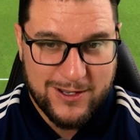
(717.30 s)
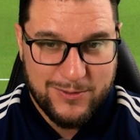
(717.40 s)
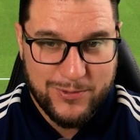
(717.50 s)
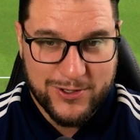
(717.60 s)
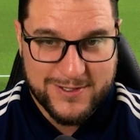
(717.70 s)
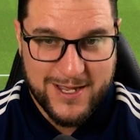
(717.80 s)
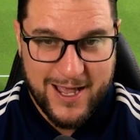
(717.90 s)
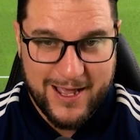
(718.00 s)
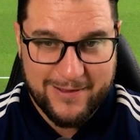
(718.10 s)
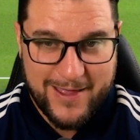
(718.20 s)
But
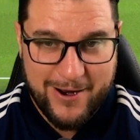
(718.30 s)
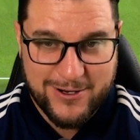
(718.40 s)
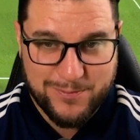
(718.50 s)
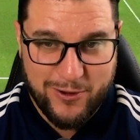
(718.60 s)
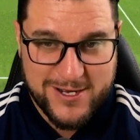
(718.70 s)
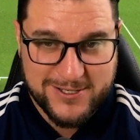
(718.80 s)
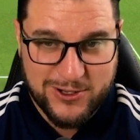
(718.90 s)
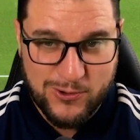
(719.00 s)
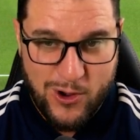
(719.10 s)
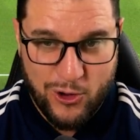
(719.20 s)
there is
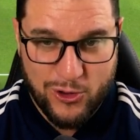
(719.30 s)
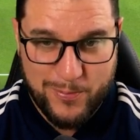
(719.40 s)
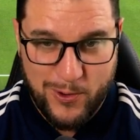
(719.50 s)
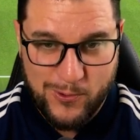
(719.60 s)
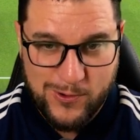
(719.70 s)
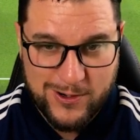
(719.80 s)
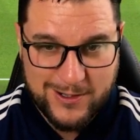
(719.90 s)
Priestnell on the ball.